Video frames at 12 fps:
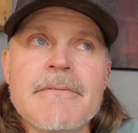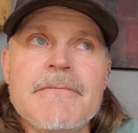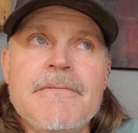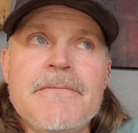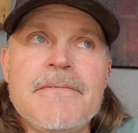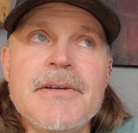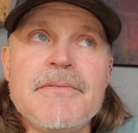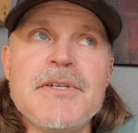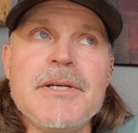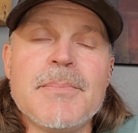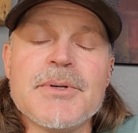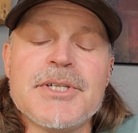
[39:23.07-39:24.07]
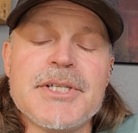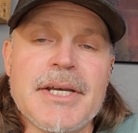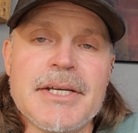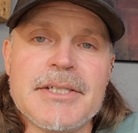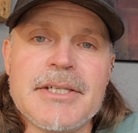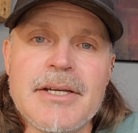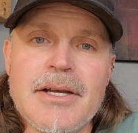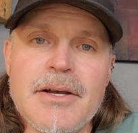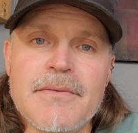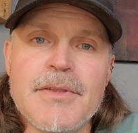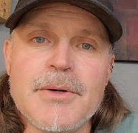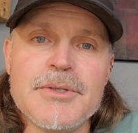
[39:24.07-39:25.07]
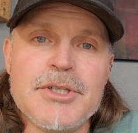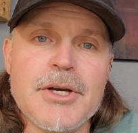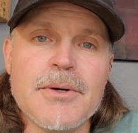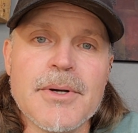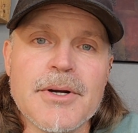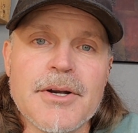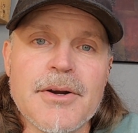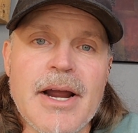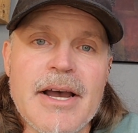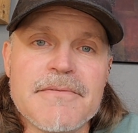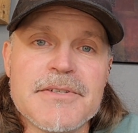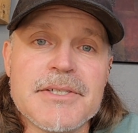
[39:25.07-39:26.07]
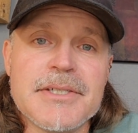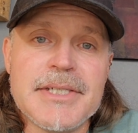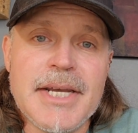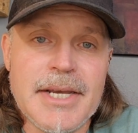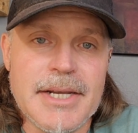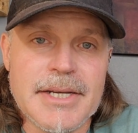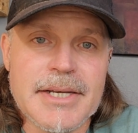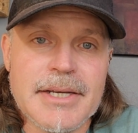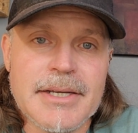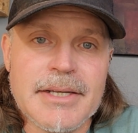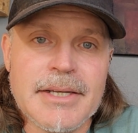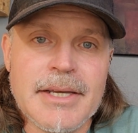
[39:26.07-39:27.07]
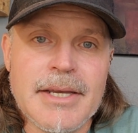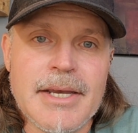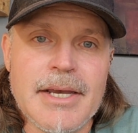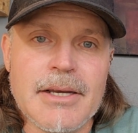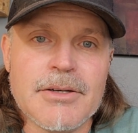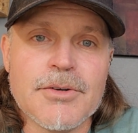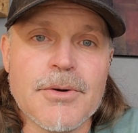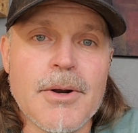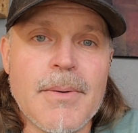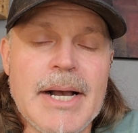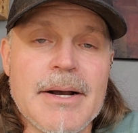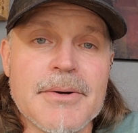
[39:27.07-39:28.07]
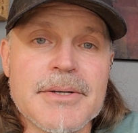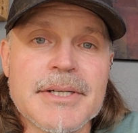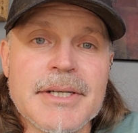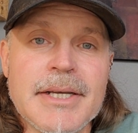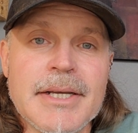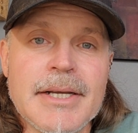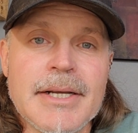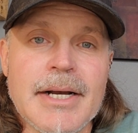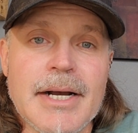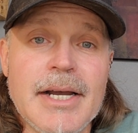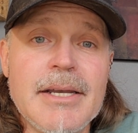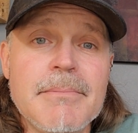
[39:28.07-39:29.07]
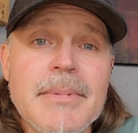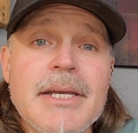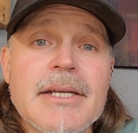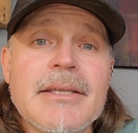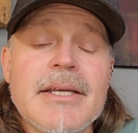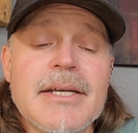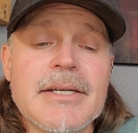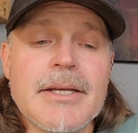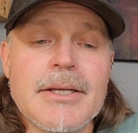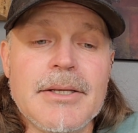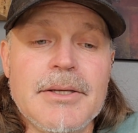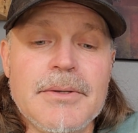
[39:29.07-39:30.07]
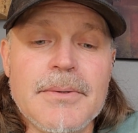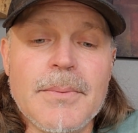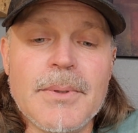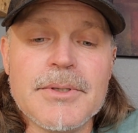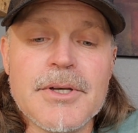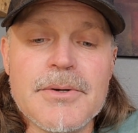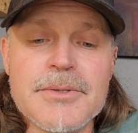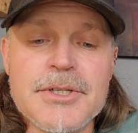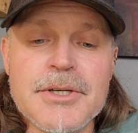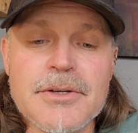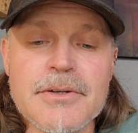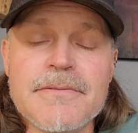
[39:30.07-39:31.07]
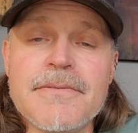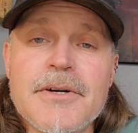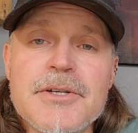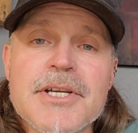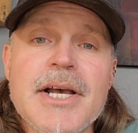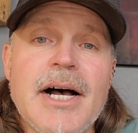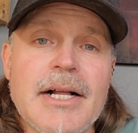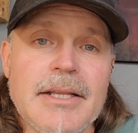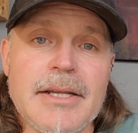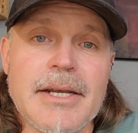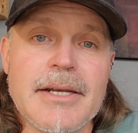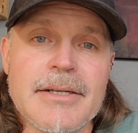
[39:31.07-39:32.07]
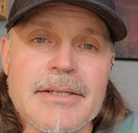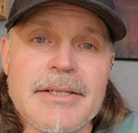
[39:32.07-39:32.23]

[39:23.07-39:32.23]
50% of those yogurt grafts take and grow out. I mean that you will go to your first colony